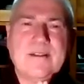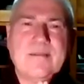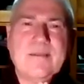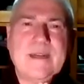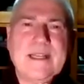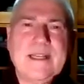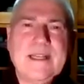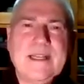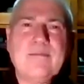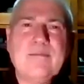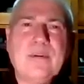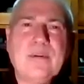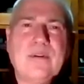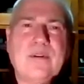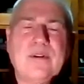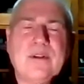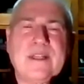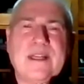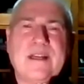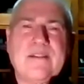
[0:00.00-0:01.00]
May that
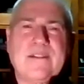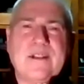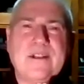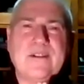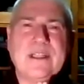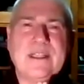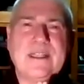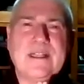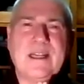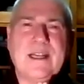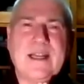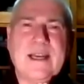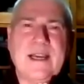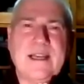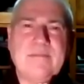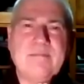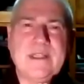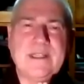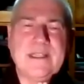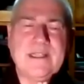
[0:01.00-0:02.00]
born have no
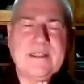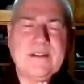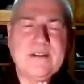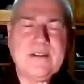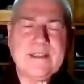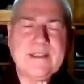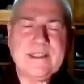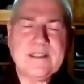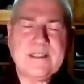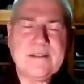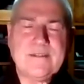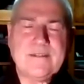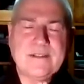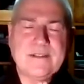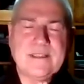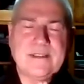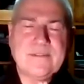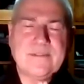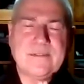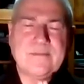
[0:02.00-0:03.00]
decline, but increase
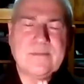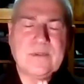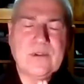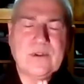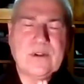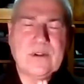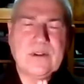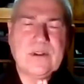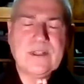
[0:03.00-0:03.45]
forevermore.